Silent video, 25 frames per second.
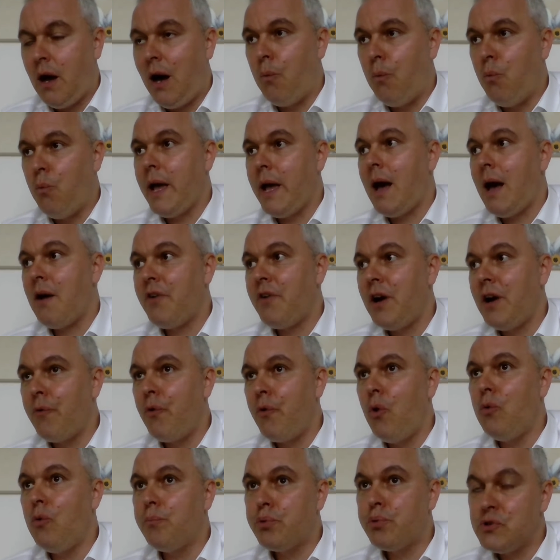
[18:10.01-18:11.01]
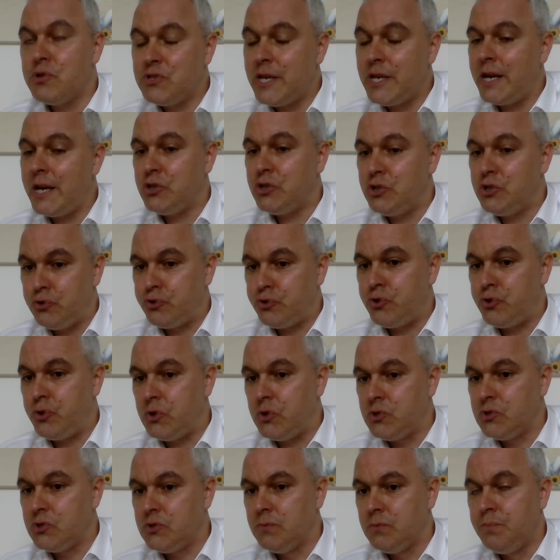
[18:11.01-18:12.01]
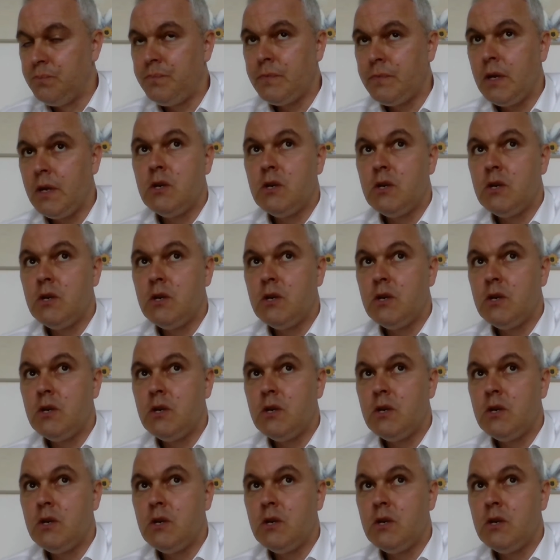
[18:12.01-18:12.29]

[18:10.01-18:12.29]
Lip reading: and we have our own protection trust.